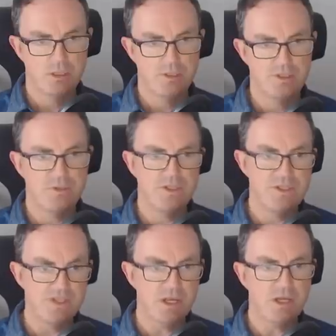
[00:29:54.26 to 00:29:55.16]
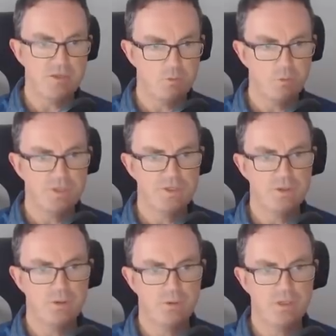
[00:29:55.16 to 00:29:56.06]
so this is either 1,
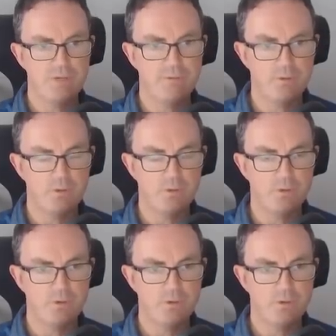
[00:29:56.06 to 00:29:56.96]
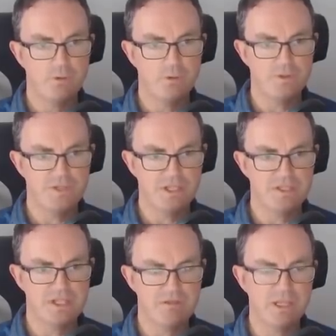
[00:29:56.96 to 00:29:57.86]
2, 3, 4 or 6,
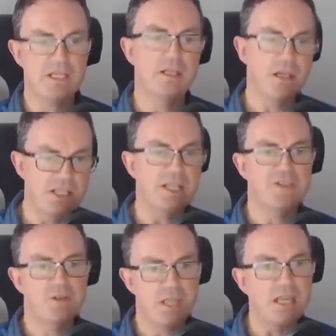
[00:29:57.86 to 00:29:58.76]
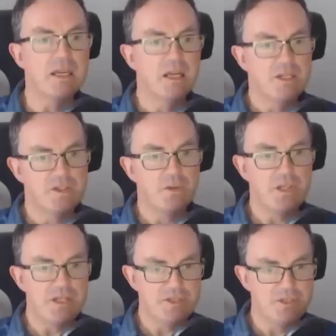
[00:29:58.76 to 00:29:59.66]
7, 8, 9. Yes, okay. So
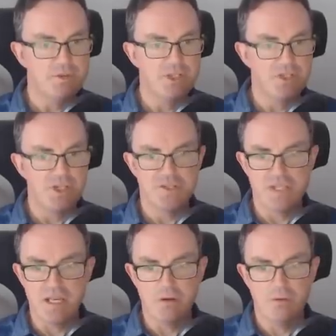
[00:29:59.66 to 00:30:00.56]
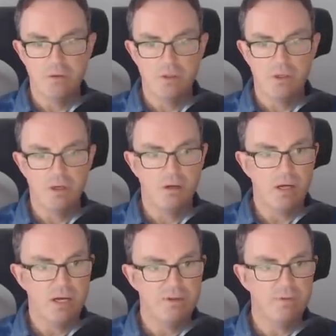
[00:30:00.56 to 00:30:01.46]
these two digits now are
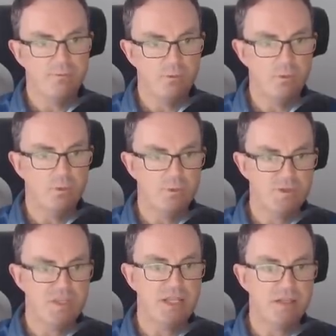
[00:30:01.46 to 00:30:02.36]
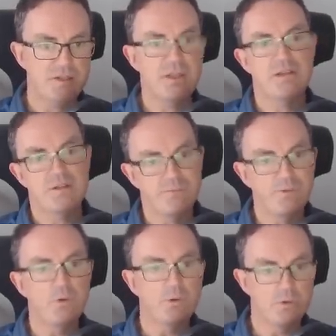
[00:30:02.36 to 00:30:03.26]
either 4 or 6. There's a 4